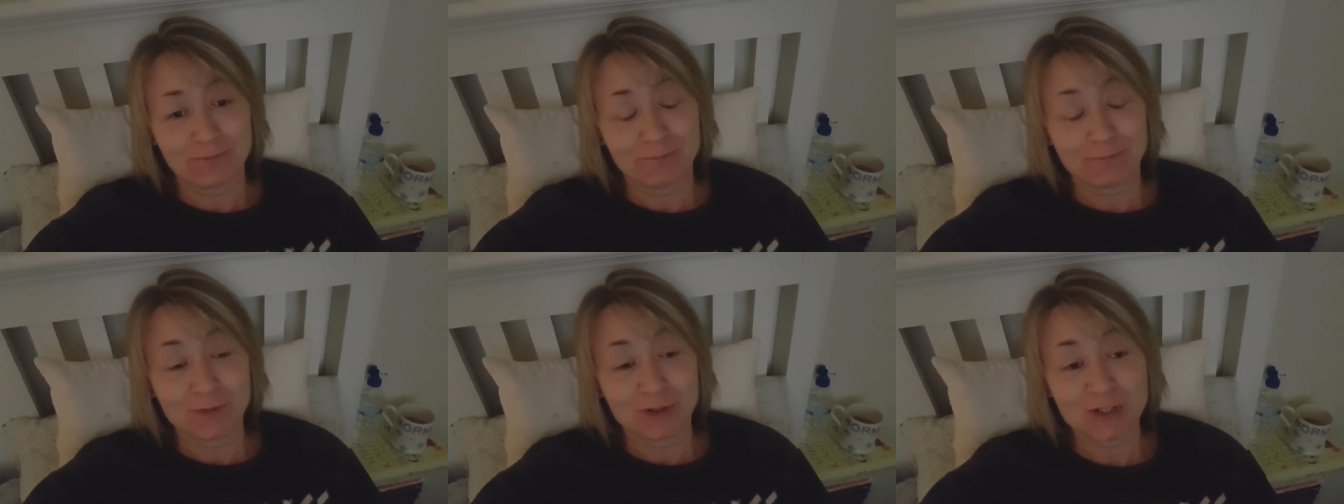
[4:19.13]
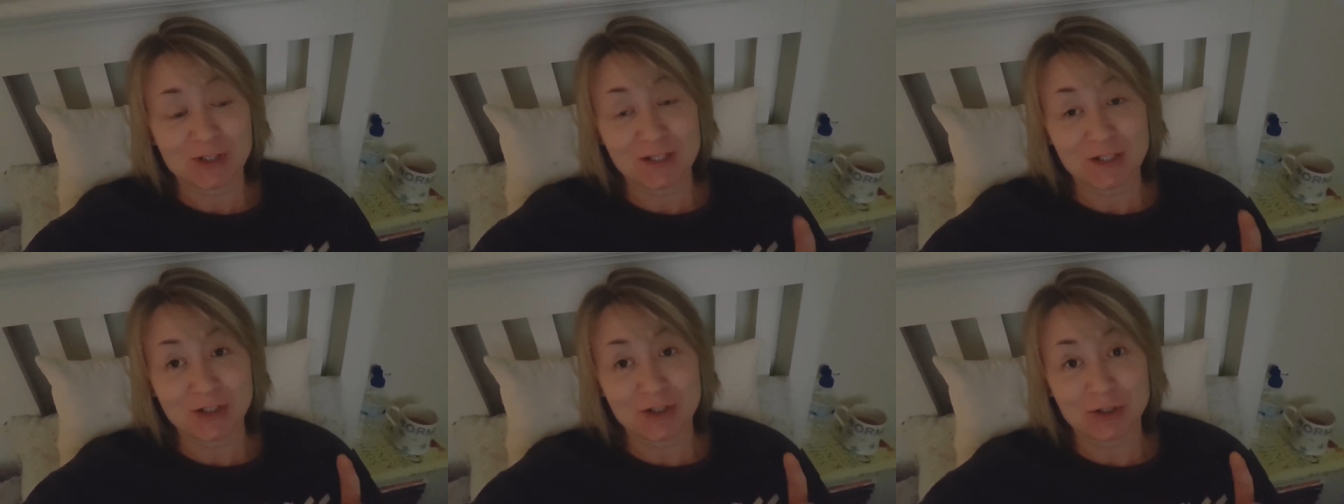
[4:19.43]
But
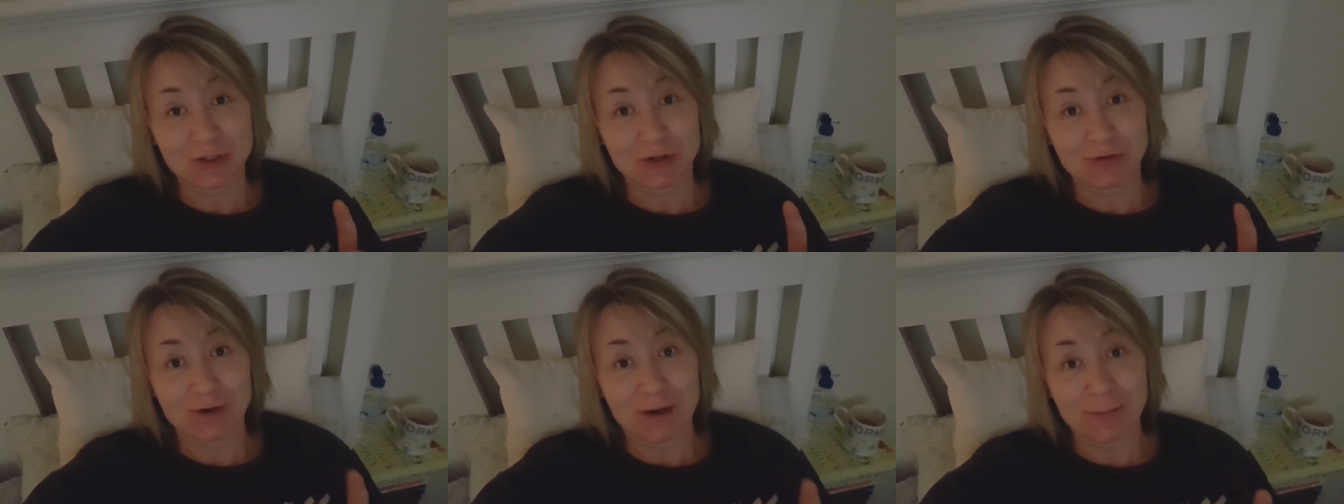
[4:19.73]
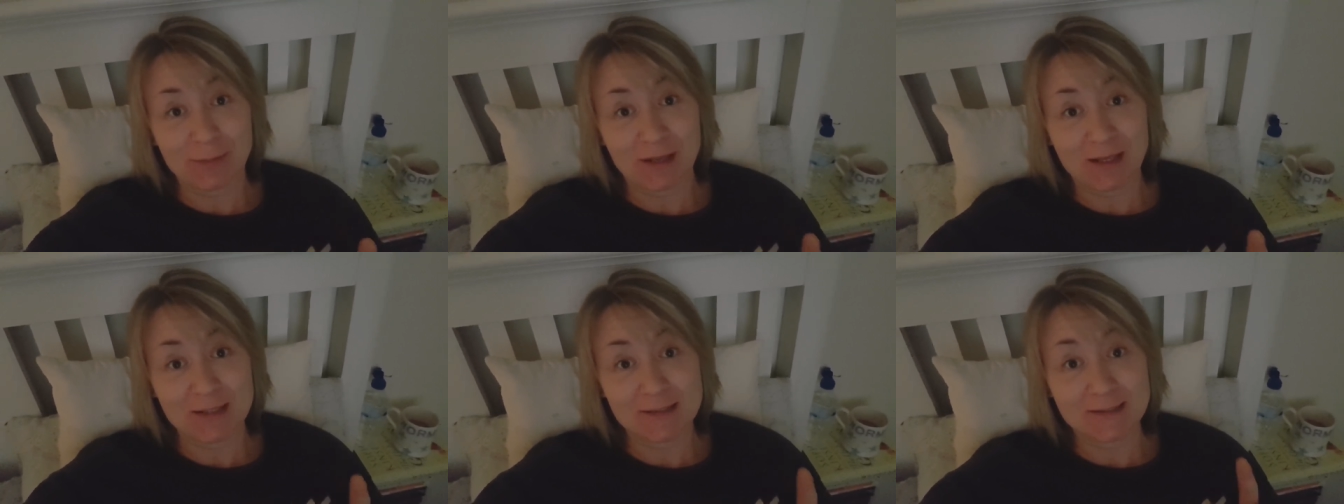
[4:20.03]
she said she'd
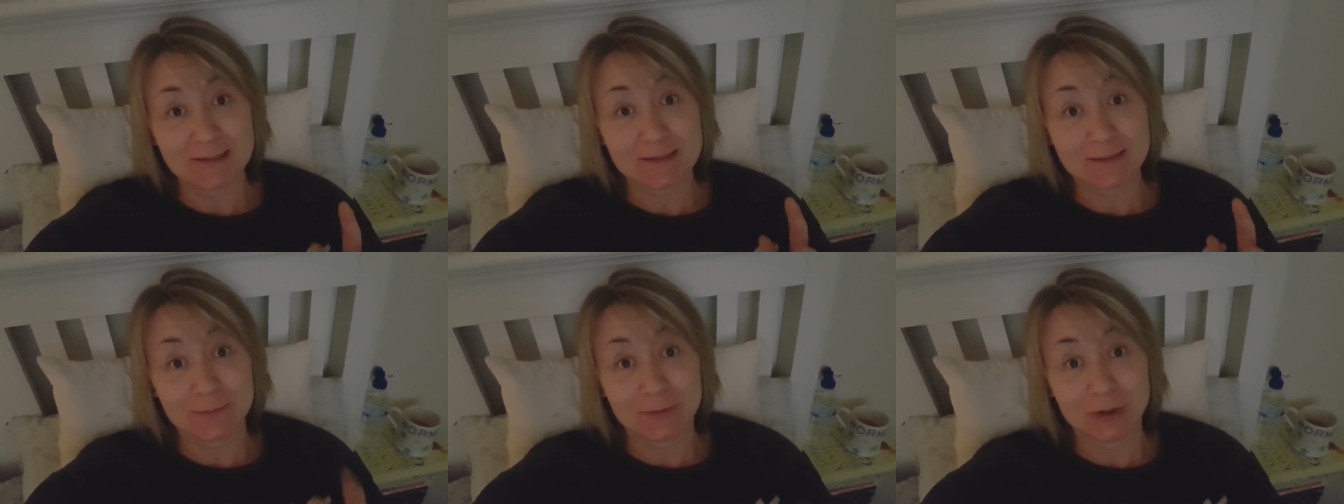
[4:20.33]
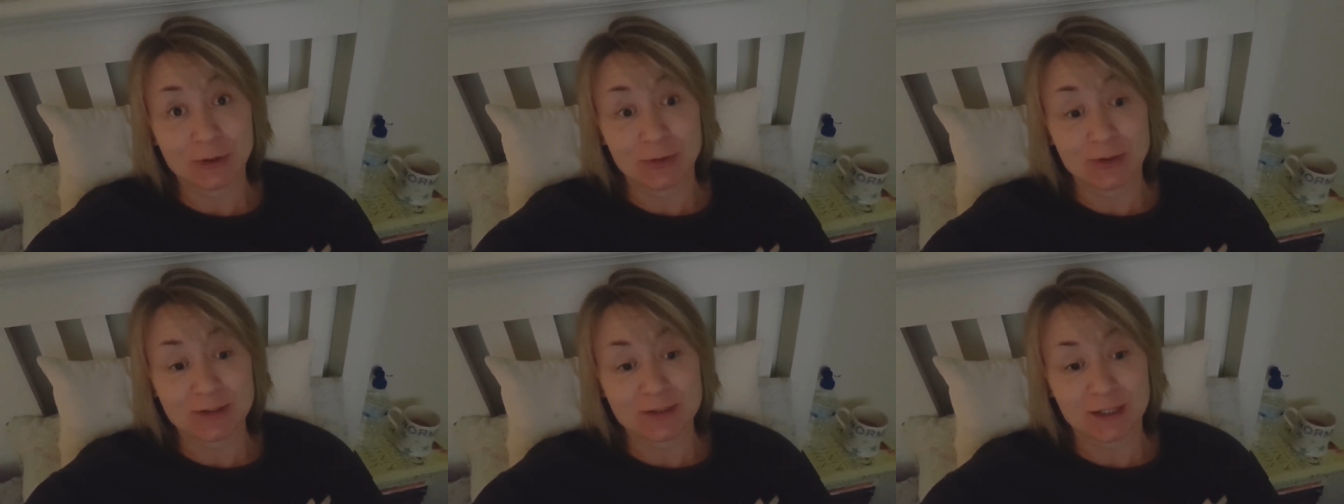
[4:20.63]
grab Kenzie some
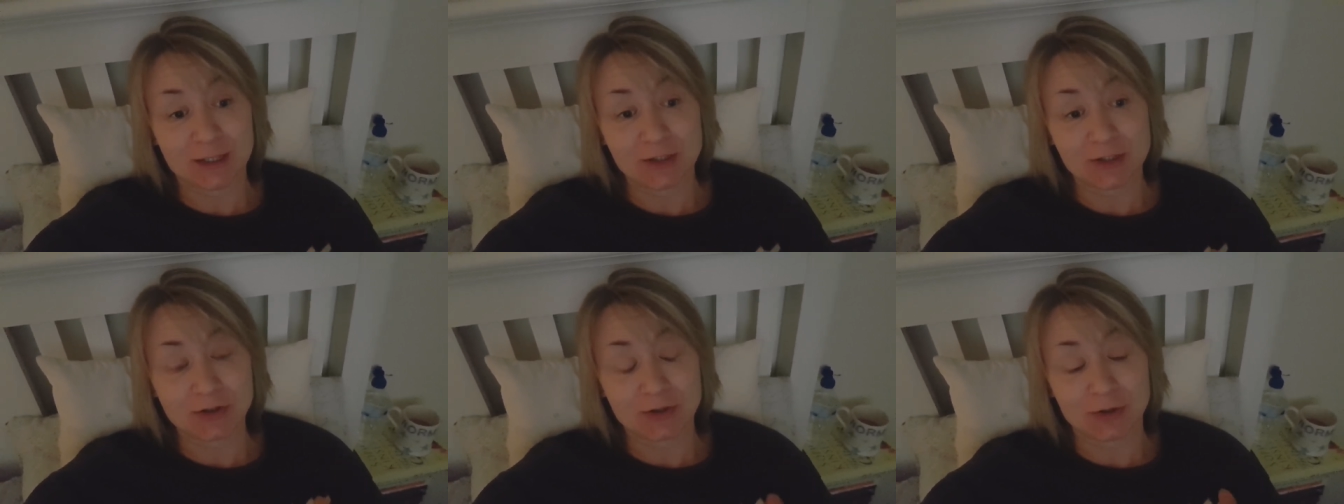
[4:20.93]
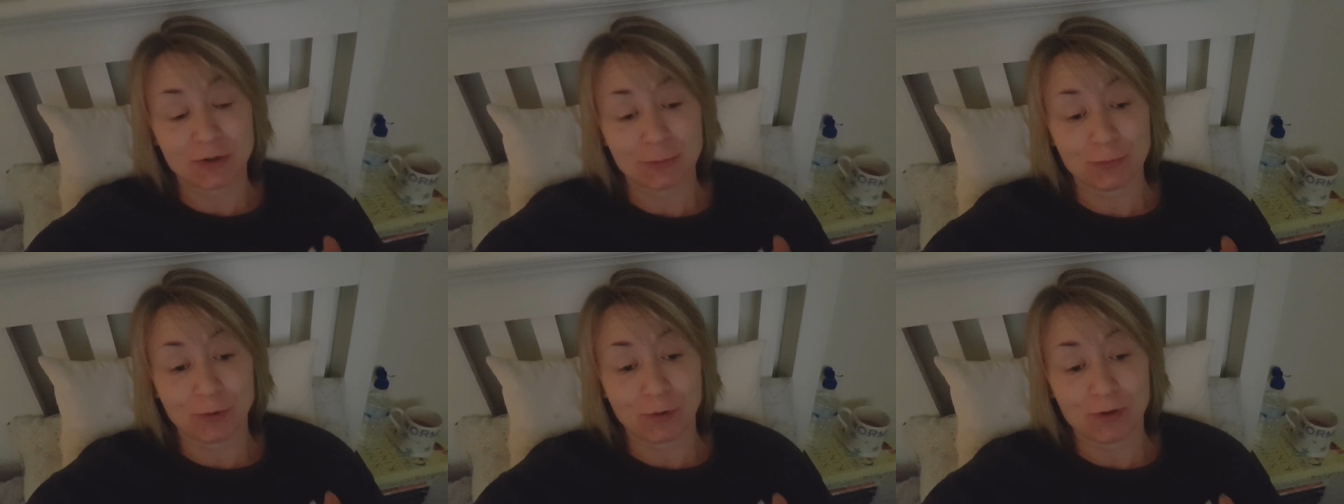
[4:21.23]
Lucozade. She
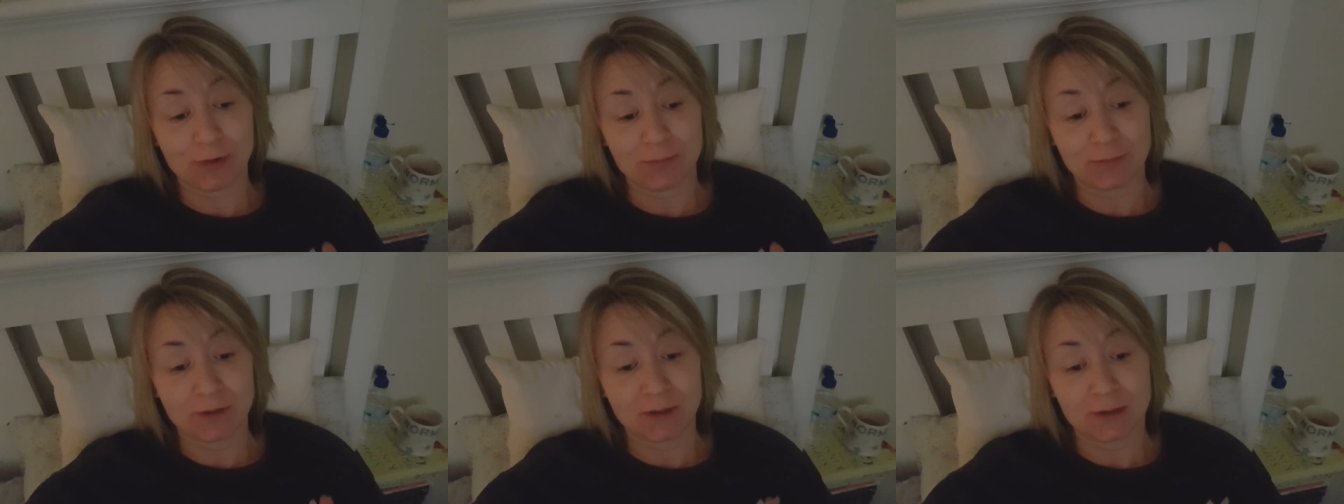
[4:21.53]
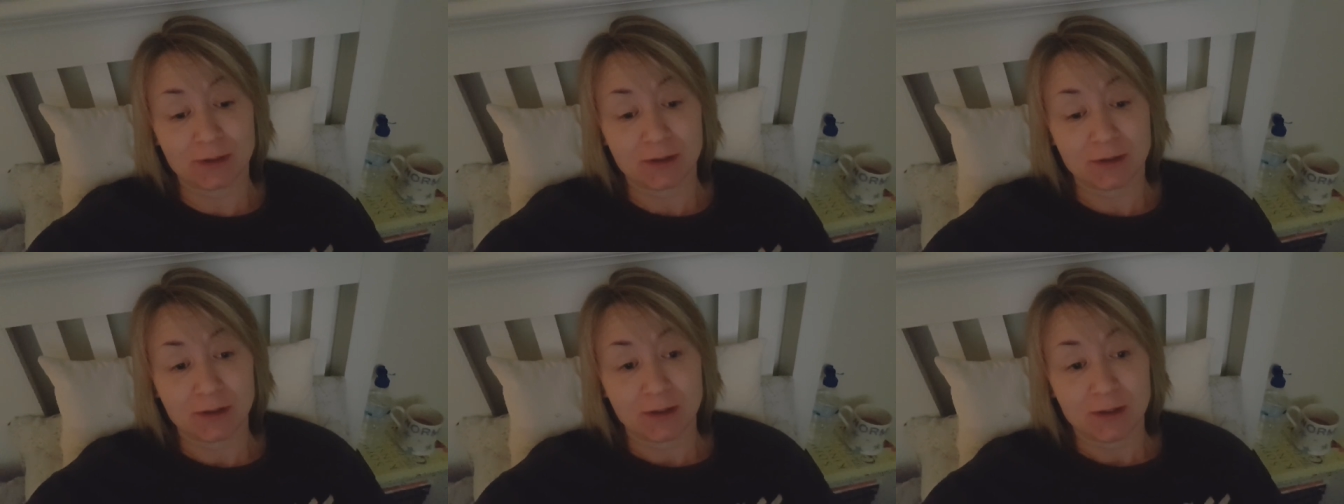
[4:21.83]
got an
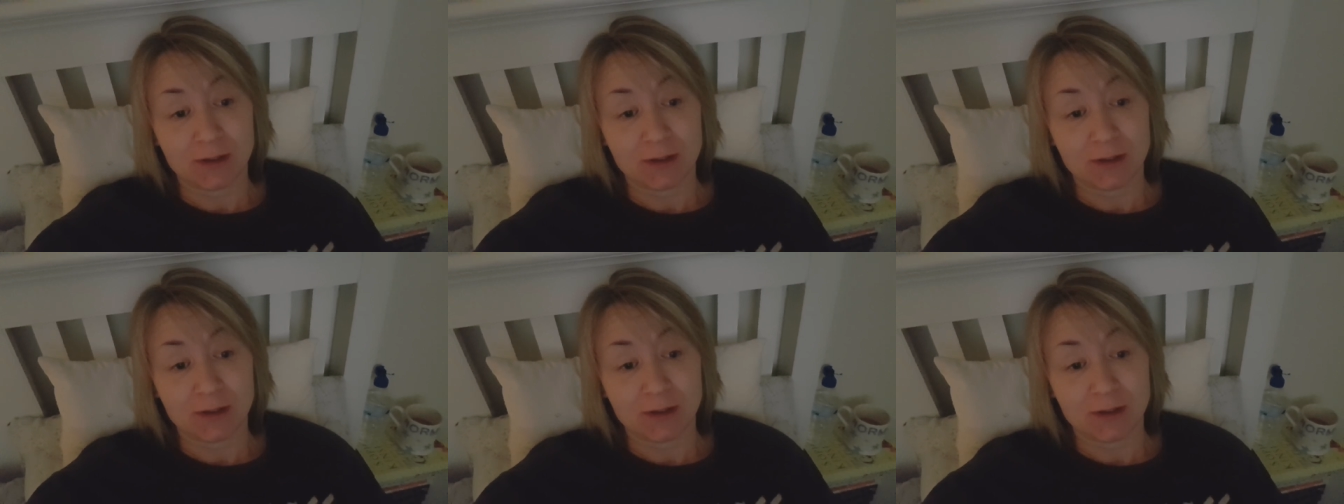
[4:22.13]
appointment